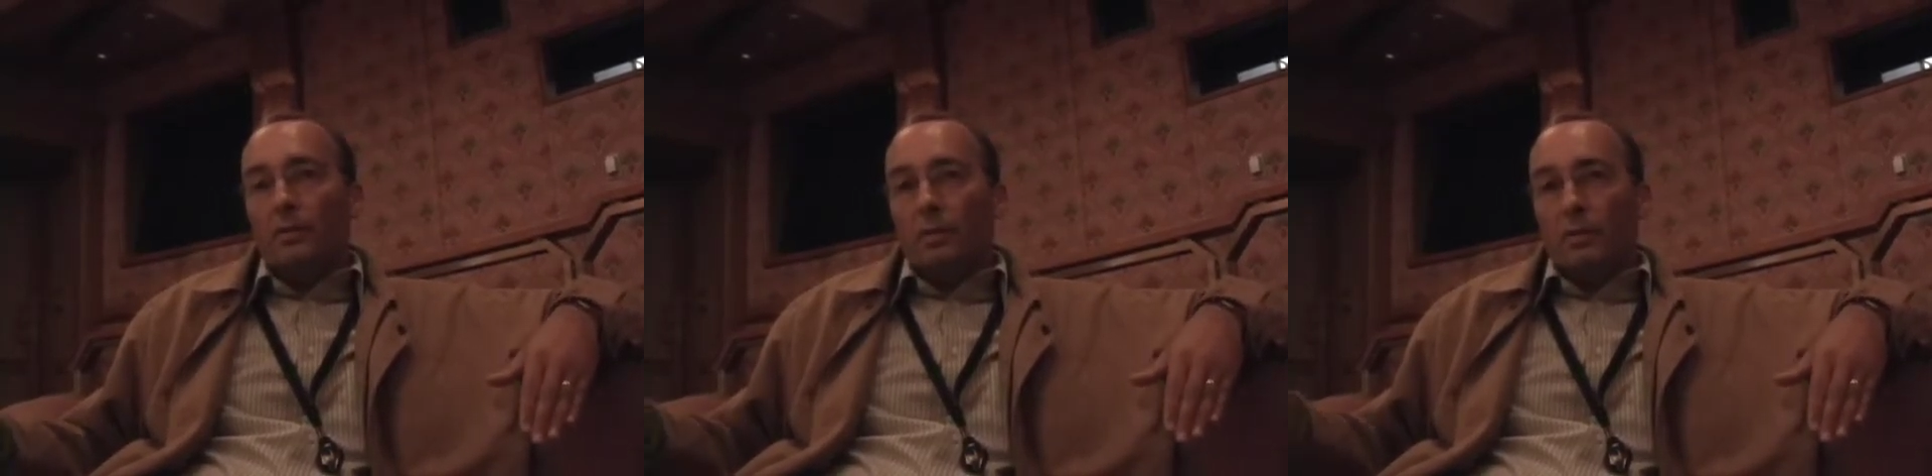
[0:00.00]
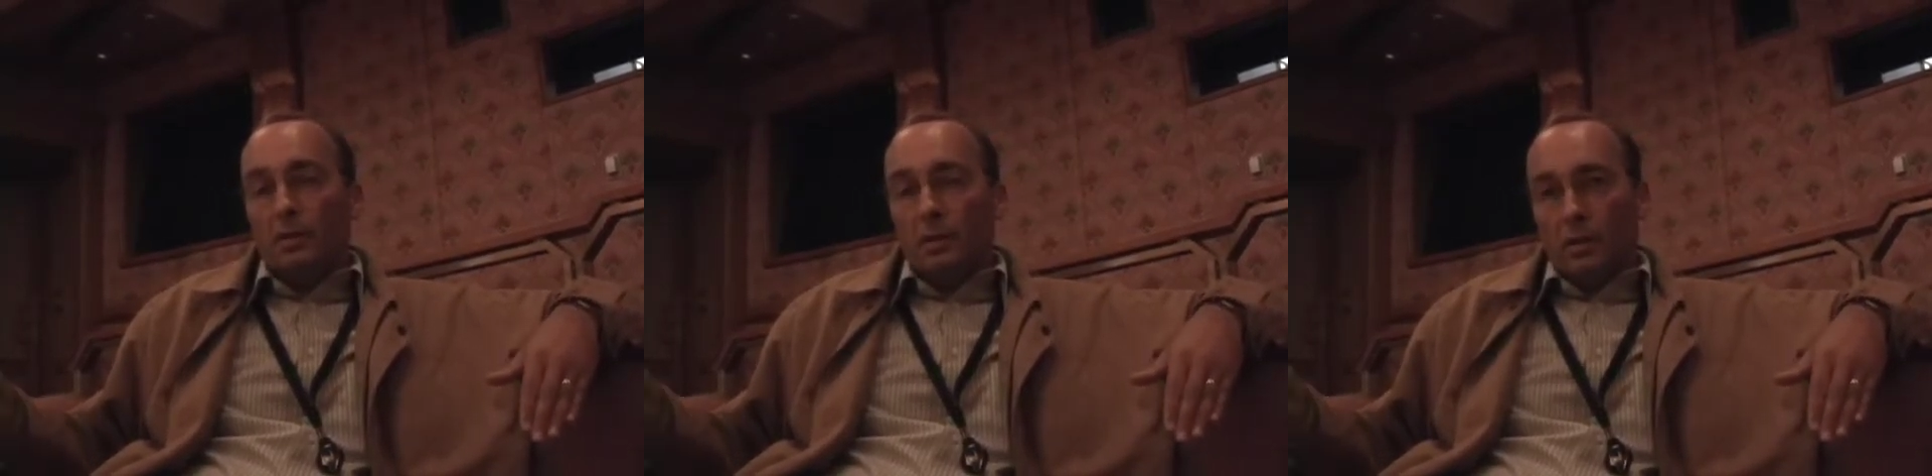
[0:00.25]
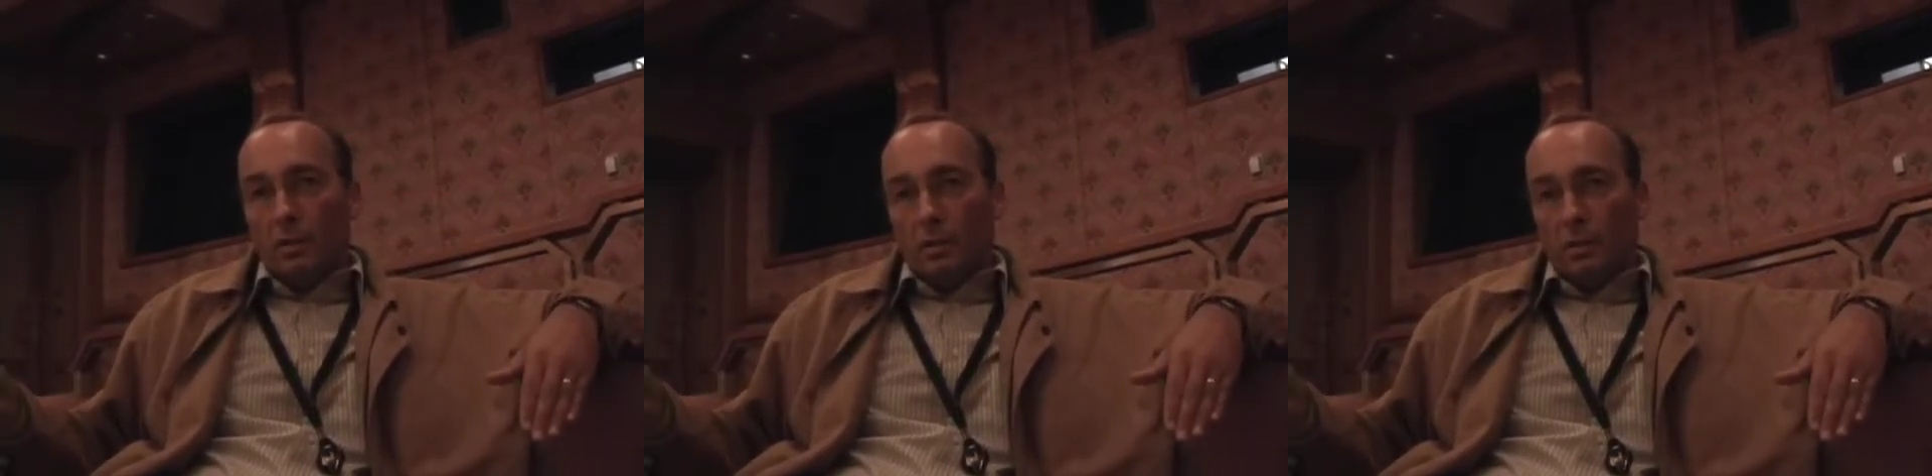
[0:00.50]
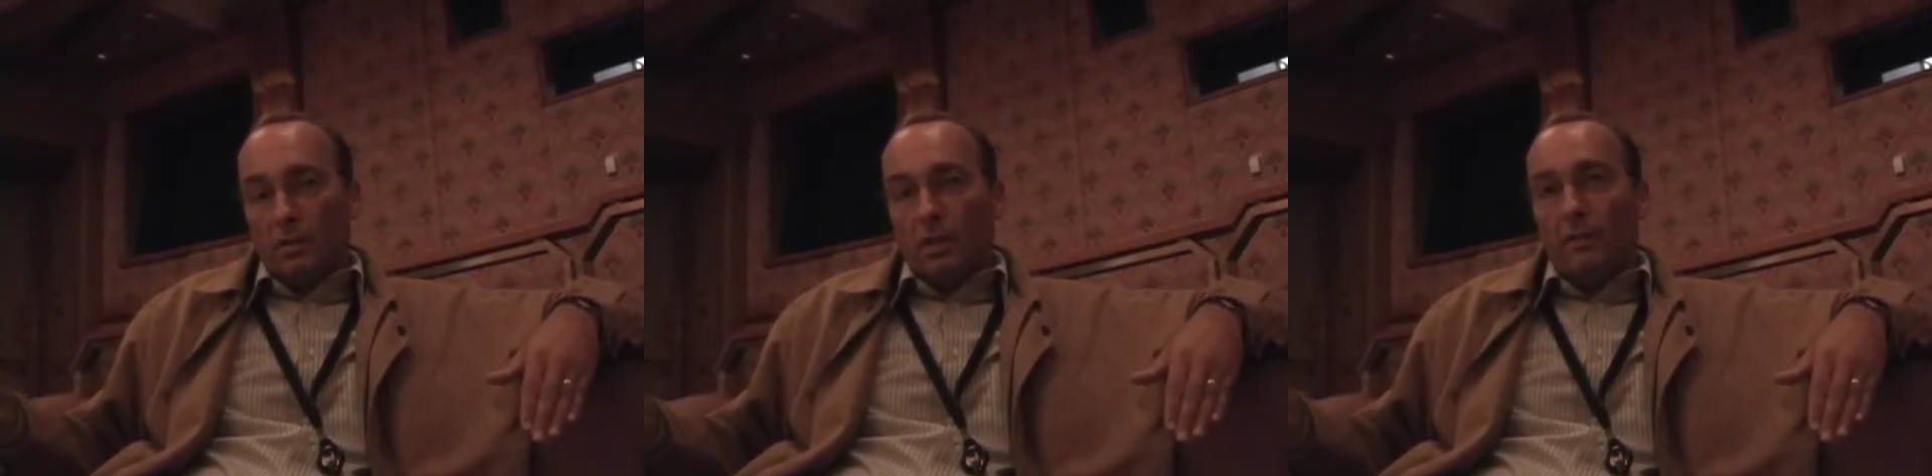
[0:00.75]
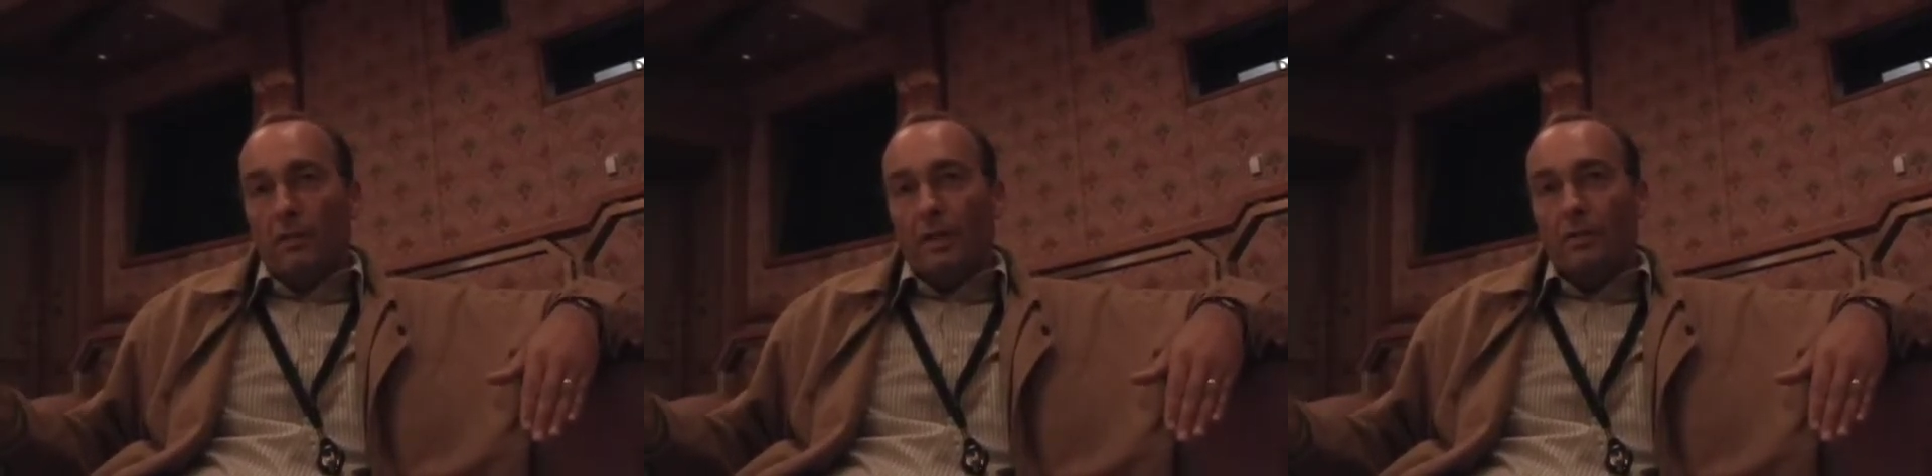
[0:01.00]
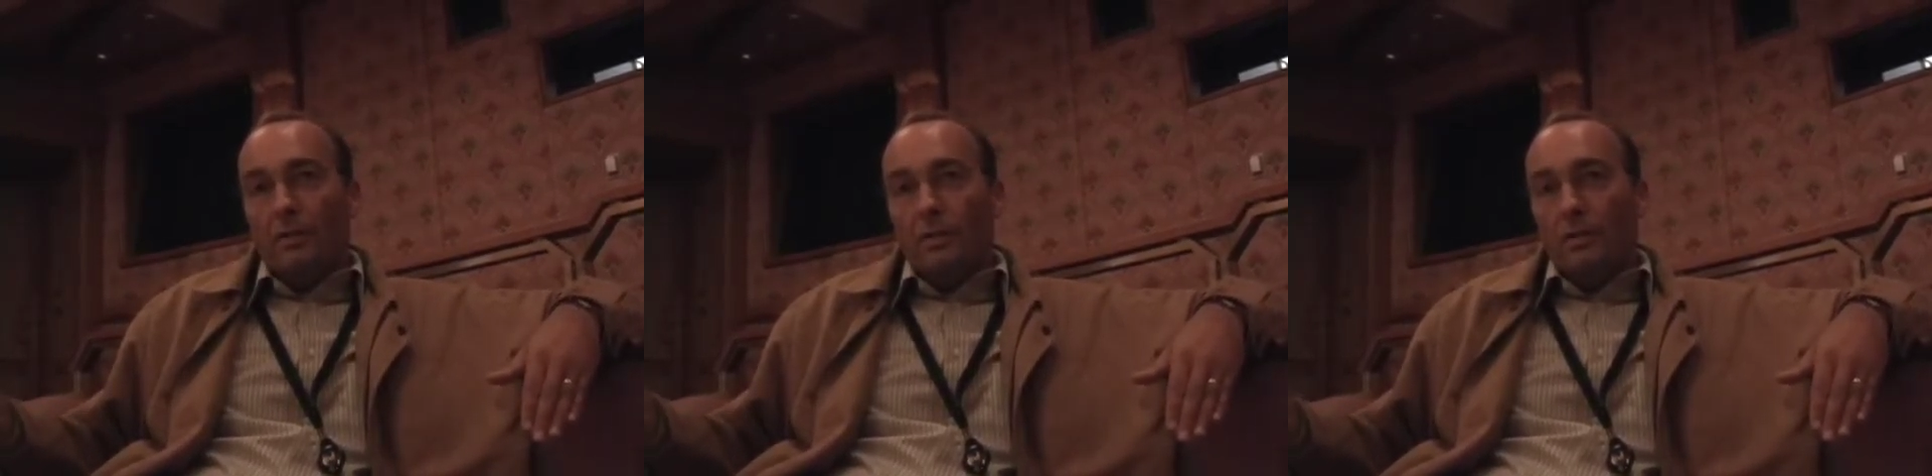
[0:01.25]
So there's a cost
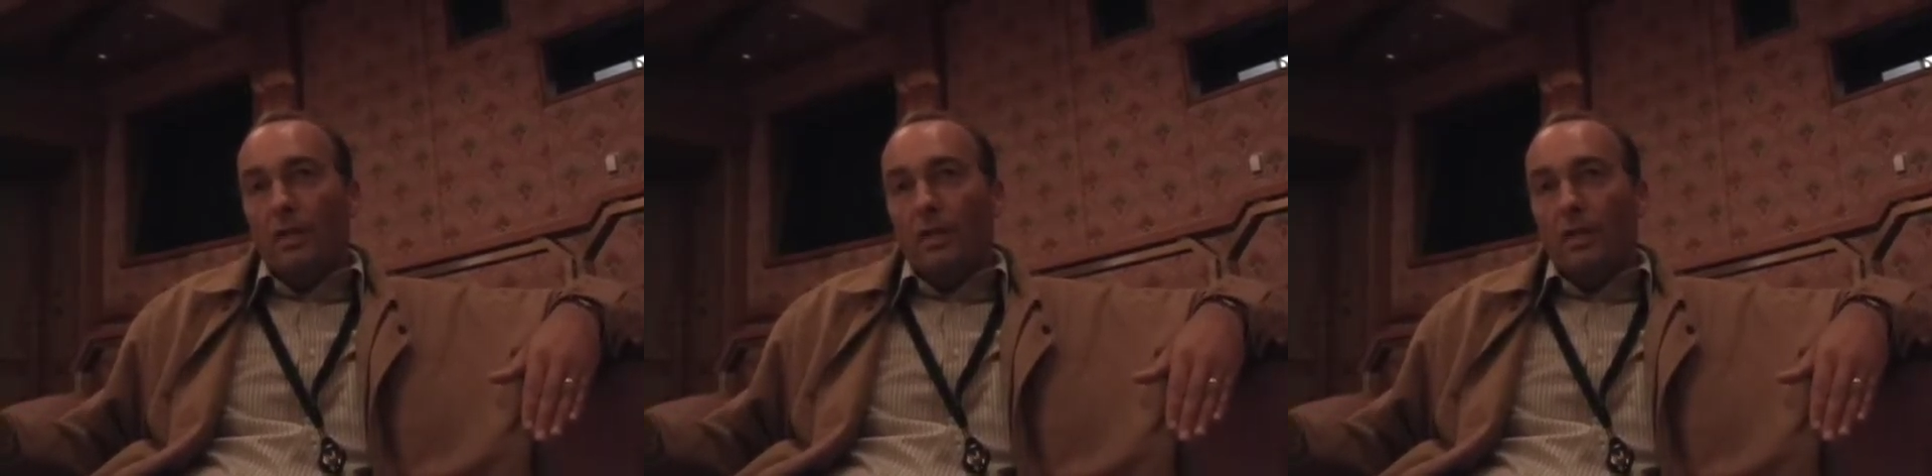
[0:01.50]
advantage